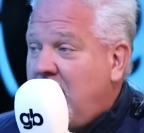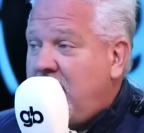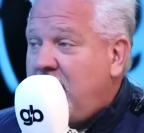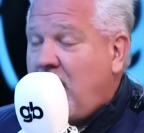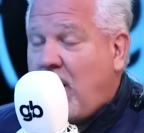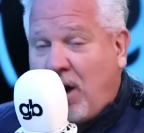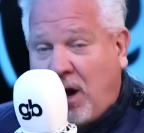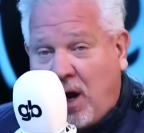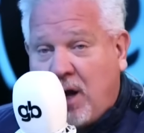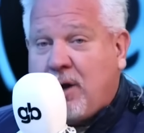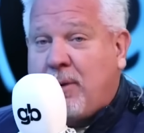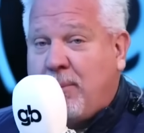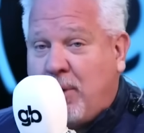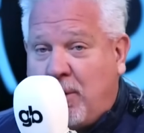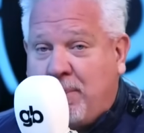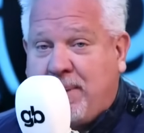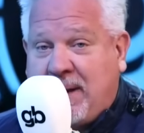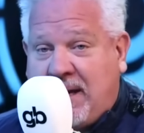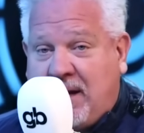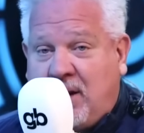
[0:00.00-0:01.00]
an
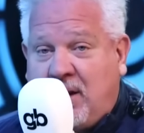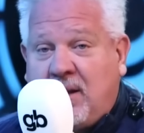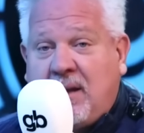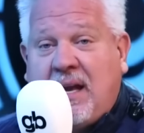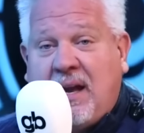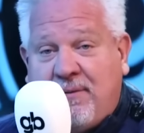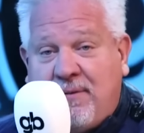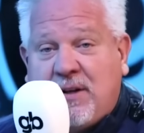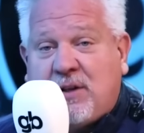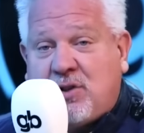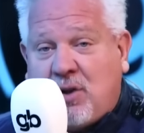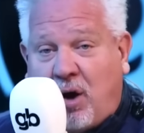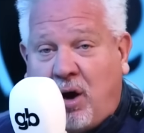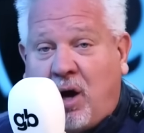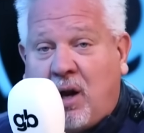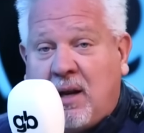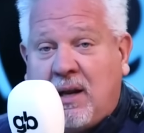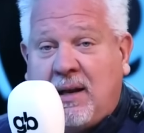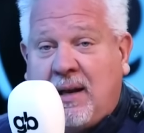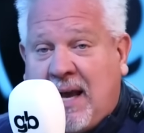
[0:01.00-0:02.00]
automobile if it's
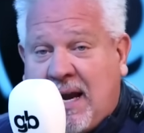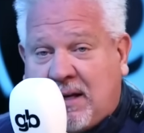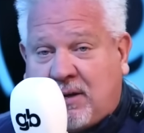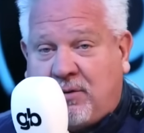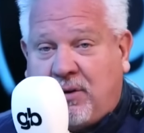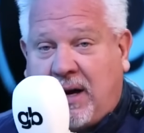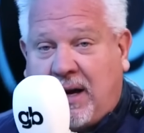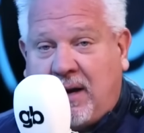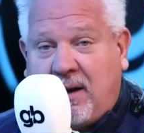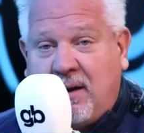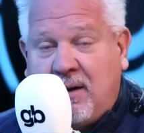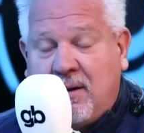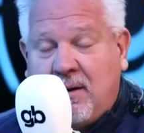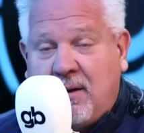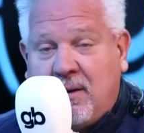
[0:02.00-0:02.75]
all electric.